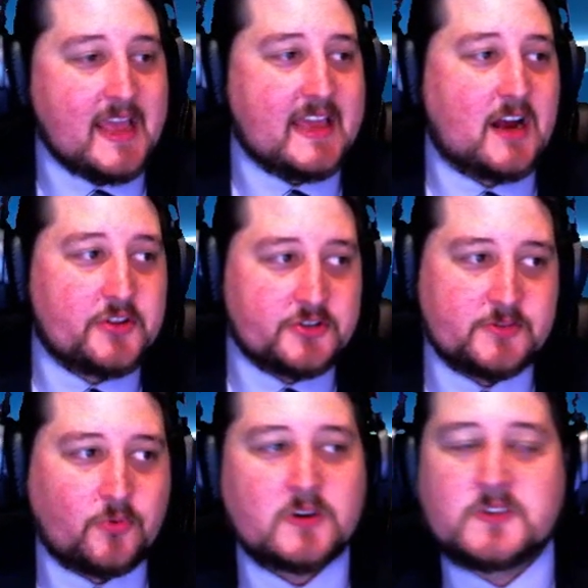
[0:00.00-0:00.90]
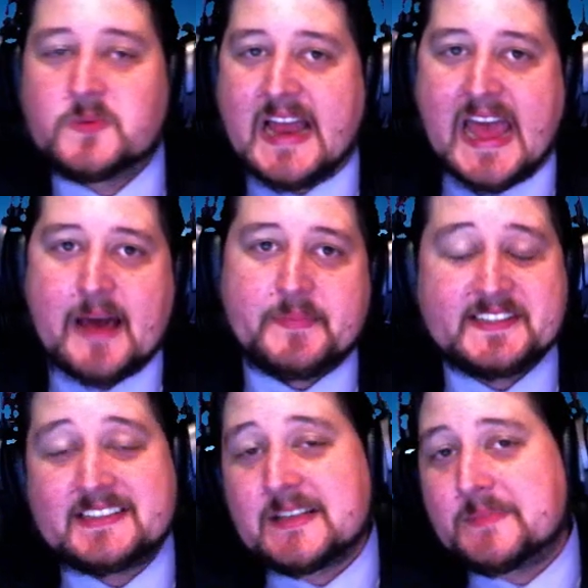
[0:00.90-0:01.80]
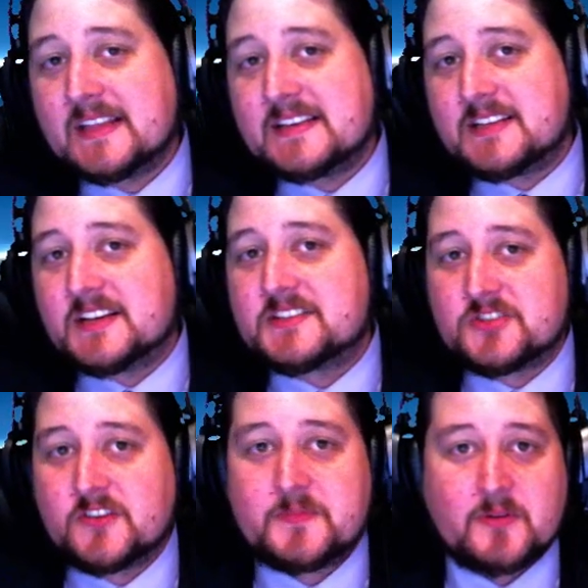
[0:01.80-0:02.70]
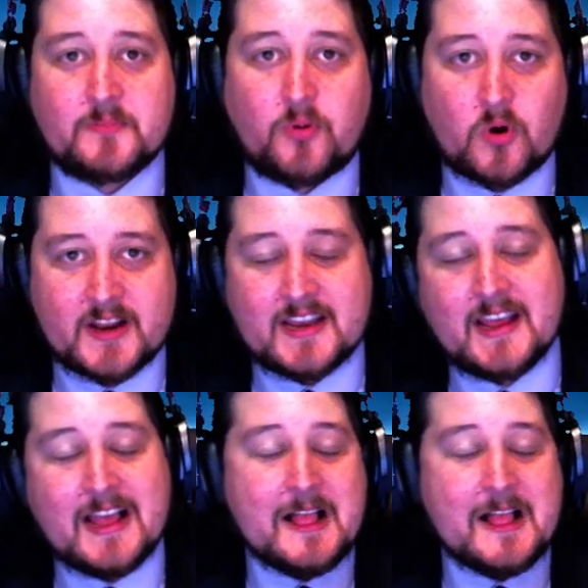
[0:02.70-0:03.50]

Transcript: and other sports when it happens, it's something that does deserve to be reported.